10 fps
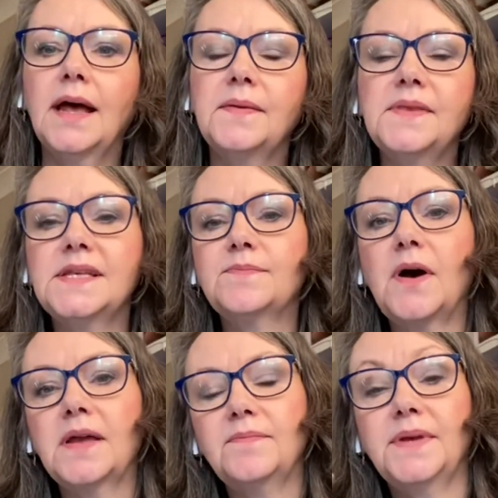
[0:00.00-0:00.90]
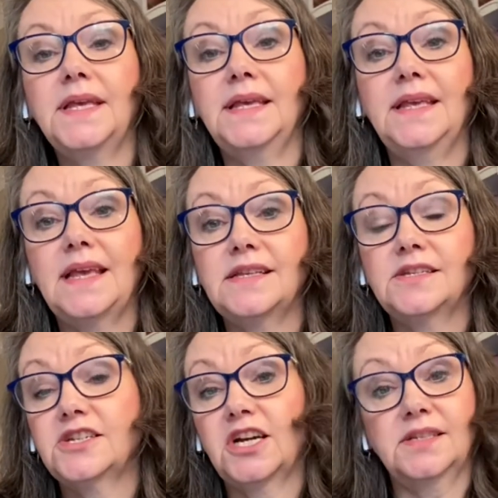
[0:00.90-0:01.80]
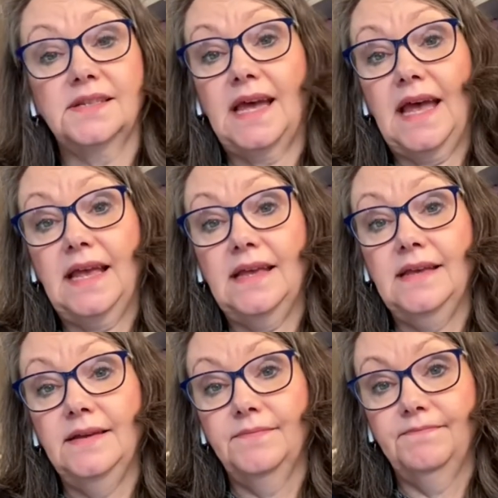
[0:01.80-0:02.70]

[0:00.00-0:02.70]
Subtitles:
This might be just a